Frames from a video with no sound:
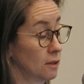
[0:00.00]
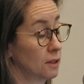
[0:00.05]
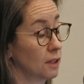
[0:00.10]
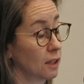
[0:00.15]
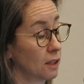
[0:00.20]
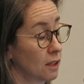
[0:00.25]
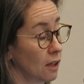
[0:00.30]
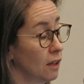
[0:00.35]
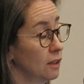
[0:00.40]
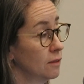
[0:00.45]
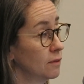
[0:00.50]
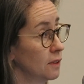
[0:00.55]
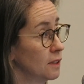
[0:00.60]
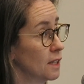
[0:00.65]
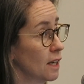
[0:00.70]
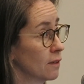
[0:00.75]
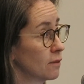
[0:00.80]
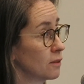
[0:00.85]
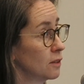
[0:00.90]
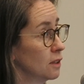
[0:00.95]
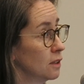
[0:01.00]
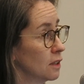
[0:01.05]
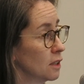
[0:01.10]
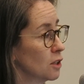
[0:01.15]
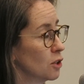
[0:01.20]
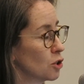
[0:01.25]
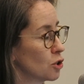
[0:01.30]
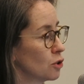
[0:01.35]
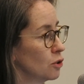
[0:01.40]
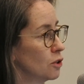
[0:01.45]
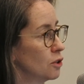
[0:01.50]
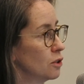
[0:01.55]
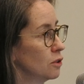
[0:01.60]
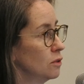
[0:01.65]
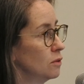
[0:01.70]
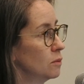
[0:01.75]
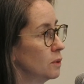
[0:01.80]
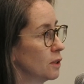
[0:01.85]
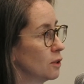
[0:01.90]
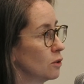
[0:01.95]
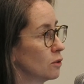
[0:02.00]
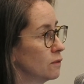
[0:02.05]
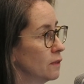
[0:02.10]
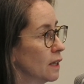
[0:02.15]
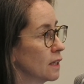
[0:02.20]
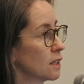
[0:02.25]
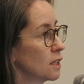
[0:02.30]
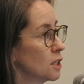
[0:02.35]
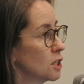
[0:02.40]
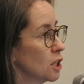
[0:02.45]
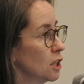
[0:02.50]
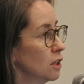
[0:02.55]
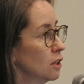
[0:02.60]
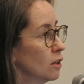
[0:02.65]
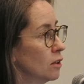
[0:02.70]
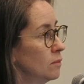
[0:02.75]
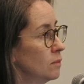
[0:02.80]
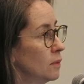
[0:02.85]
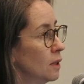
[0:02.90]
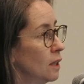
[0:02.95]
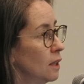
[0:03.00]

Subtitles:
a kind of a definite that you should do with your vector genome.